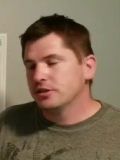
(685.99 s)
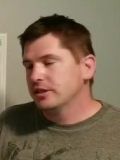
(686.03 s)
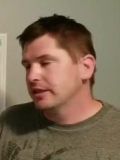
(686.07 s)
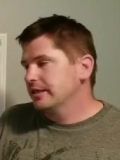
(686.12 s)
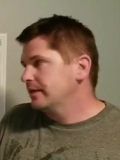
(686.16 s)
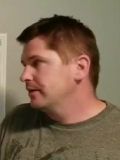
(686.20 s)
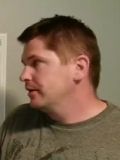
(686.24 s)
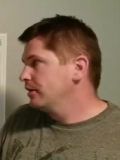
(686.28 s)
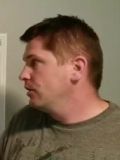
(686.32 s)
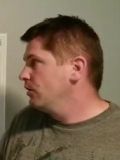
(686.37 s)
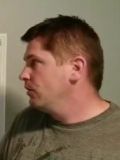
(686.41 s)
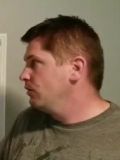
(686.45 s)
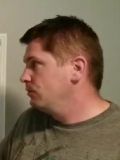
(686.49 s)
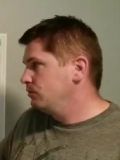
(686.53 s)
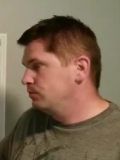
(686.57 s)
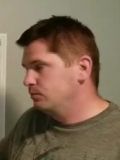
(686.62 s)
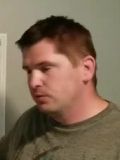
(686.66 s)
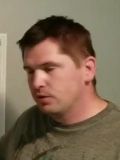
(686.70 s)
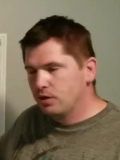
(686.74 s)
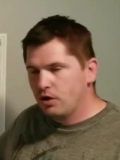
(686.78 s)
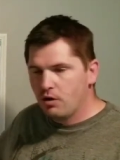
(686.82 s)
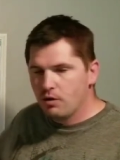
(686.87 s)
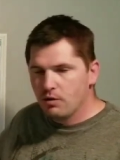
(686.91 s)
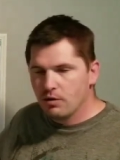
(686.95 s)
It can go
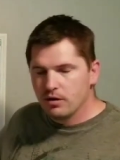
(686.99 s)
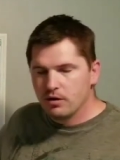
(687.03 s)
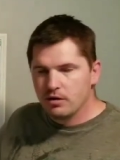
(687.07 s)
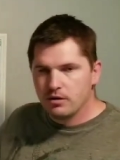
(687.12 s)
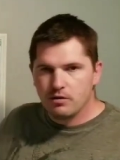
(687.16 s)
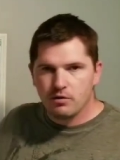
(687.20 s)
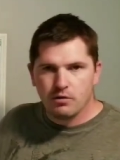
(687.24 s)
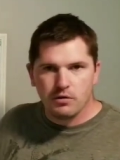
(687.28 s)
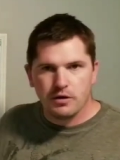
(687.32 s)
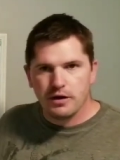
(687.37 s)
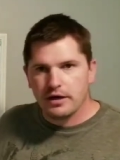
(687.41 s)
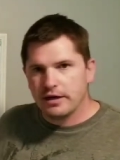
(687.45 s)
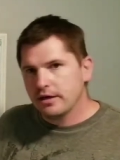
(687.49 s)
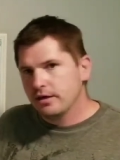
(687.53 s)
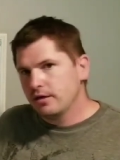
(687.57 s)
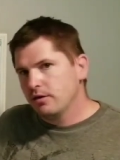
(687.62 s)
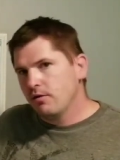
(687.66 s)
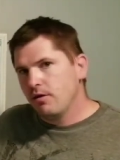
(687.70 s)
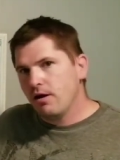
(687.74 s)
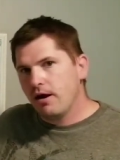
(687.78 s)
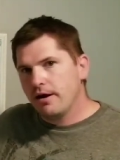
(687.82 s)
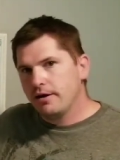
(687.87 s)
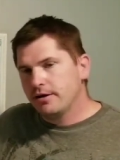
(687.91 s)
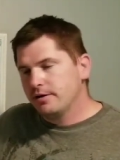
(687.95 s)
lower or it can
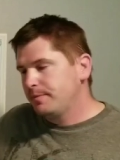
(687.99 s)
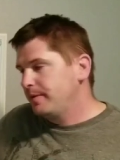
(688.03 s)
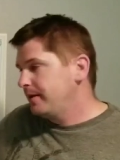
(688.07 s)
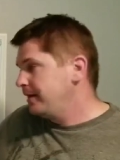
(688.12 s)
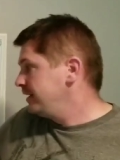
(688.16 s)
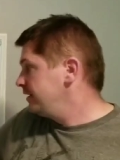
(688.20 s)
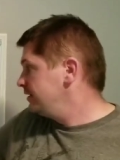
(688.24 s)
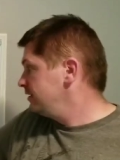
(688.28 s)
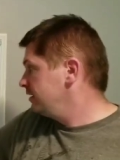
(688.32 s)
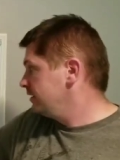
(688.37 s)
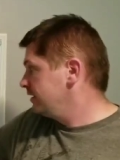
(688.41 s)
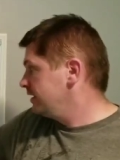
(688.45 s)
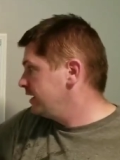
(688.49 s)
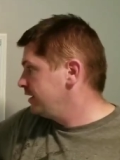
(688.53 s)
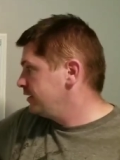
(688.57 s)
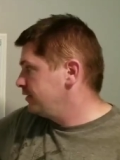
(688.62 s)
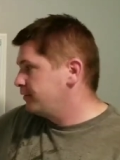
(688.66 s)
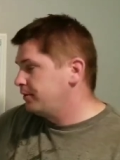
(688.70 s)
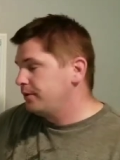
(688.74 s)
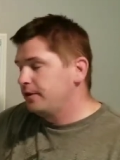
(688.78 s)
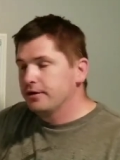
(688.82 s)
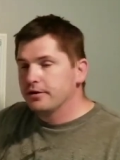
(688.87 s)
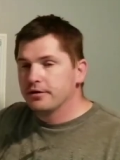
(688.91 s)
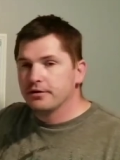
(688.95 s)
go higher depending.
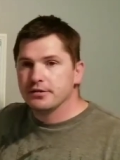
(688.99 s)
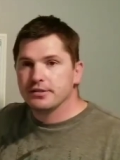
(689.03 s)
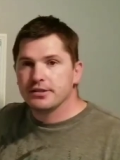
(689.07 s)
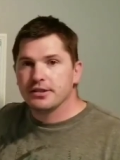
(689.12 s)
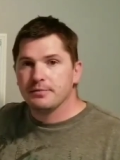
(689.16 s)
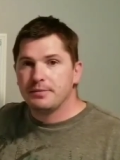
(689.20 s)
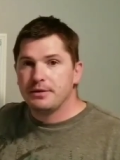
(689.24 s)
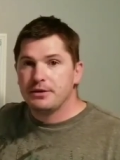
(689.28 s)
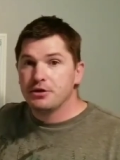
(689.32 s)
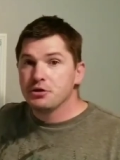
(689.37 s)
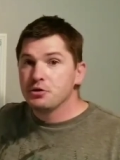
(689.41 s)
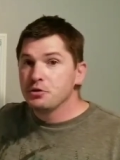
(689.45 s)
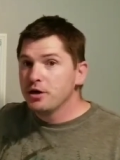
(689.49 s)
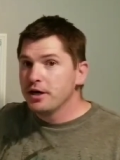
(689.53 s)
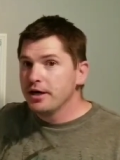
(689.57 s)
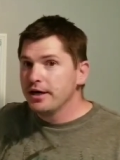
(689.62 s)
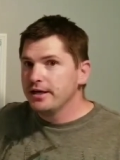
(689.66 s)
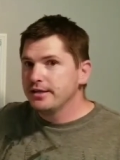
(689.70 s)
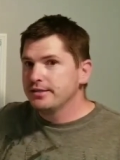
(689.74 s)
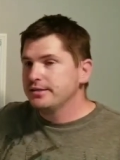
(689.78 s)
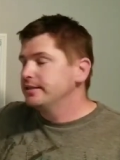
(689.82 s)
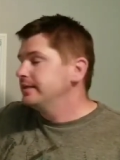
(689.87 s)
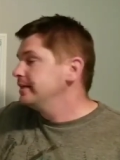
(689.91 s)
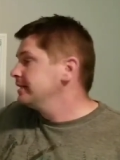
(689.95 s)
Again, theaters can be
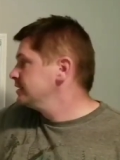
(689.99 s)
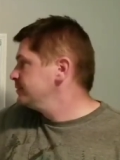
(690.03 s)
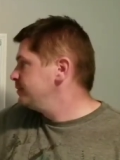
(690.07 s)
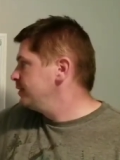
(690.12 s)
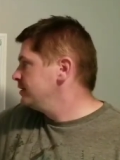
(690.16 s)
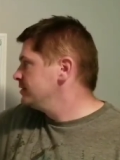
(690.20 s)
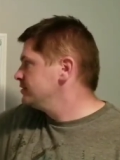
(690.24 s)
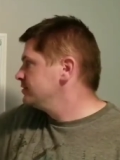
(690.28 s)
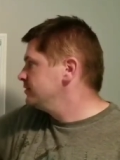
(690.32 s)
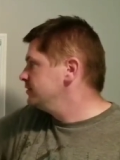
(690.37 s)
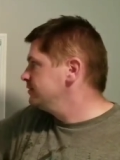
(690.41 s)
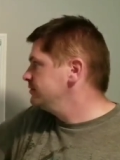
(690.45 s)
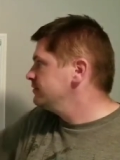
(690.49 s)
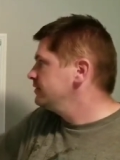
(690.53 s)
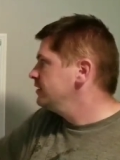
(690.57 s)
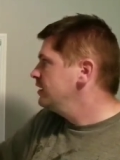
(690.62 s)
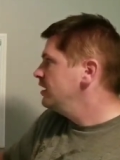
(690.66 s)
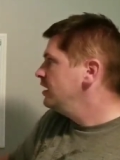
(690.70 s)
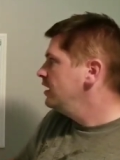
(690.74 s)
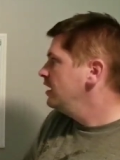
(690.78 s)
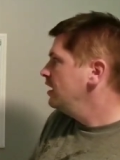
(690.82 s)
crazy expensive.